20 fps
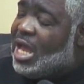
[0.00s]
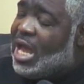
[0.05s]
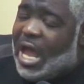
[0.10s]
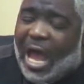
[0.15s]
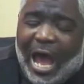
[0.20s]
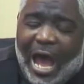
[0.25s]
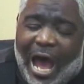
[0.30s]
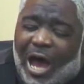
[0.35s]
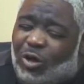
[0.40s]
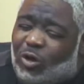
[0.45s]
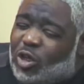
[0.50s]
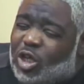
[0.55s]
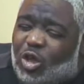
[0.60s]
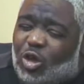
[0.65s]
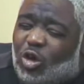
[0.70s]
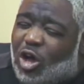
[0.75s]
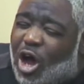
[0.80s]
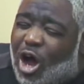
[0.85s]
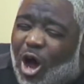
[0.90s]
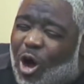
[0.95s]
How do you
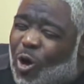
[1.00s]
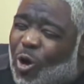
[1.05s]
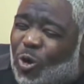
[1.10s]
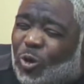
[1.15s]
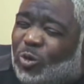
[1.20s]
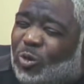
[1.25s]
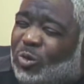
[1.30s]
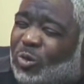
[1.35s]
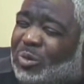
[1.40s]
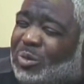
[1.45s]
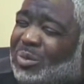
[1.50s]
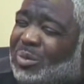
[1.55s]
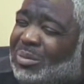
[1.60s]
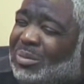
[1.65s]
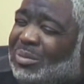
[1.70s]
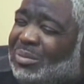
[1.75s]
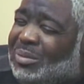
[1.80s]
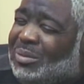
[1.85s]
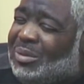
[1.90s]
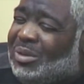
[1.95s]
go
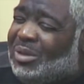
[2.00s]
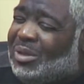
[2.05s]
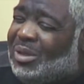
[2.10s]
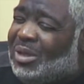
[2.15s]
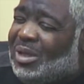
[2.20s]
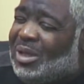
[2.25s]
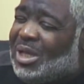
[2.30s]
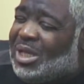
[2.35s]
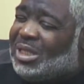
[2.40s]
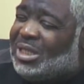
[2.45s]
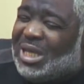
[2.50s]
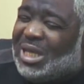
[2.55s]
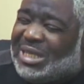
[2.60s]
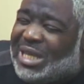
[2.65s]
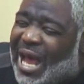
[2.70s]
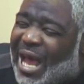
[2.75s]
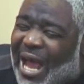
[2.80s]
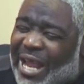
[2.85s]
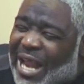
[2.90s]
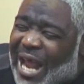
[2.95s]
to
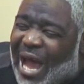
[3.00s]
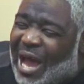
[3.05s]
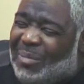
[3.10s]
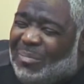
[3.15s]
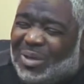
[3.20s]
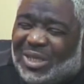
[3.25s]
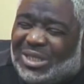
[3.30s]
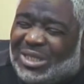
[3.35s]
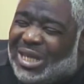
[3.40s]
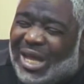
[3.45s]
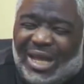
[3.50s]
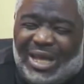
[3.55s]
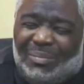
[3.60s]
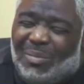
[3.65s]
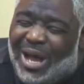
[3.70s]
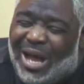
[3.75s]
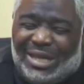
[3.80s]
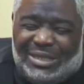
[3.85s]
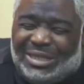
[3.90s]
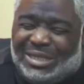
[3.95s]
Zainab and say,
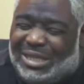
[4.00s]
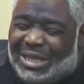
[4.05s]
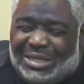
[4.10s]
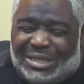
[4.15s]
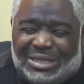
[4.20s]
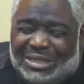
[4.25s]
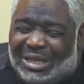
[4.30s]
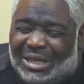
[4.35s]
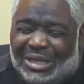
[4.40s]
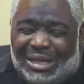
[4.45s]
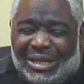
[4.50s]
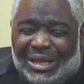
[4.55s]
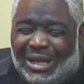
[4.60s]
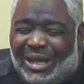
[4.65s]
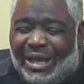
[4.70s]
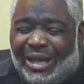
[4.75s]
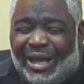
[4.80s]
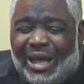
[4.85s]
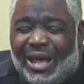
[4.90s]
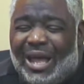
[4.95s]
my sister,
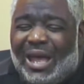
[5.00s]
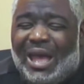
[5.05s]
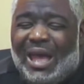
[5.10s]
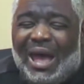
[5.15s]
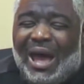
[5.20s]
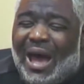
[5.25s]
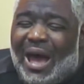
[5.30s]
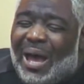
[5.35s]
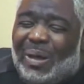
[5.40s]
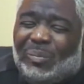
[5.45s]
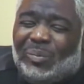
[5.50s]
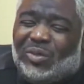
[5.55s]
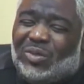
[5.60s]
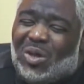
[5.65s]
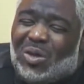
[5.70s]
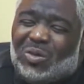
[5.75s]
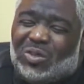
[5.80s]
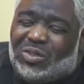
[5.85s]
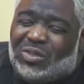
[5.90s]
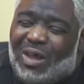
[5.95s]
I am
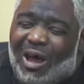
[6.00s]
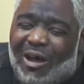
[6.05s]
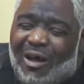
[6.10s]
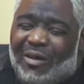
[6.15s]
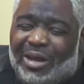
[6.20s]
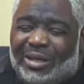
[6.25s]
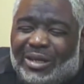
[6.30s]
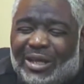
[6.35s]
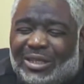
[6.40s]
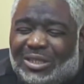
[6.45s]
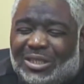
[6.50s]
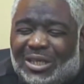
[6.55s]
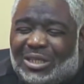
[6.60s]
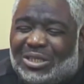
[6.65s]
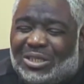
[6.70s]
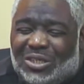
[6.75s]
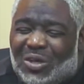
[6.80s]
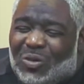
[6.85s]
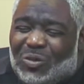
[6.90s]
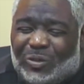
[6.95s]
so sorry that your
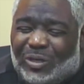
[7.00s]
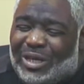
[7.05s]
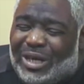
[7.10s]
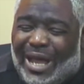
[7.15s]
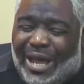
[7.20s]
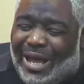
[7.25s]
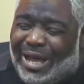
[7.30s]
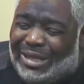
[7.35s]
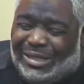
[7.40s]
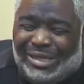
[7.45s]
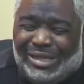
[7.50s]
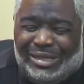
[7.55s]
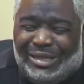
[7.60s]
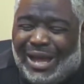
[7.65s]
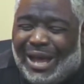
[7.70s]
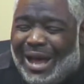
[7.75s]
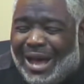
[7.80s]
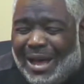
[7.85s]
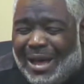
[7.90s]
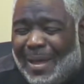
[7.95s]
children had to
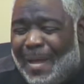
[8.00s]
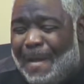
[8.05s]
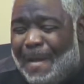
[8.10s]
die?